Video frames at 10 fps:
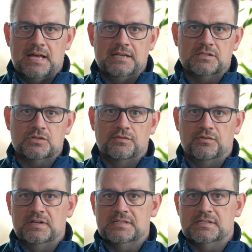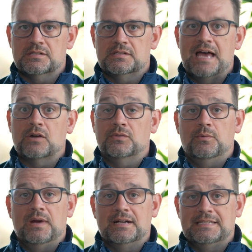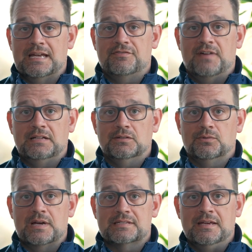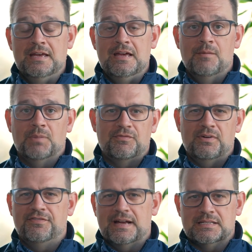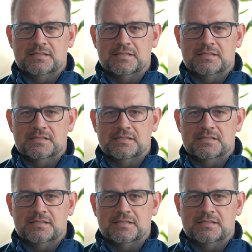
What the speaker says: lines. So for instance, not only are we identifying the risk, but if we find